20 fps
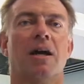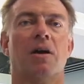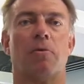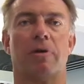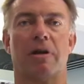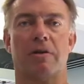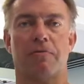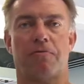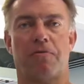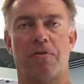
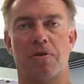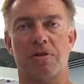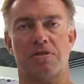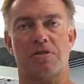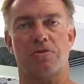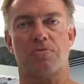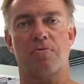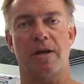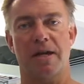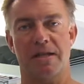When I
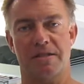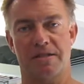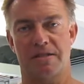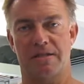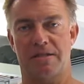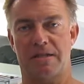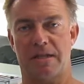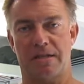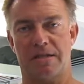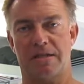first tried
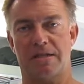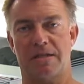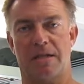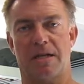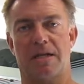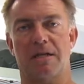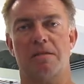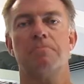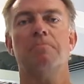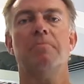this
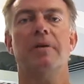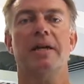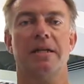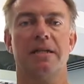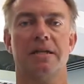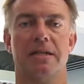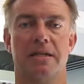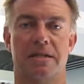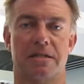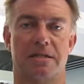exercise many
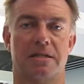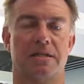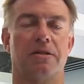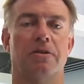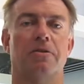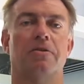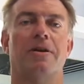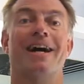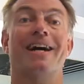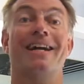years
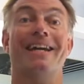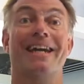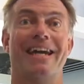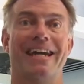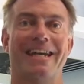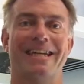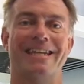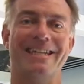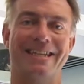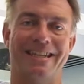ago, I
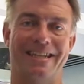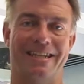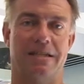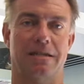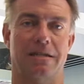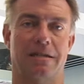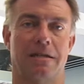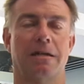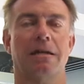hated it.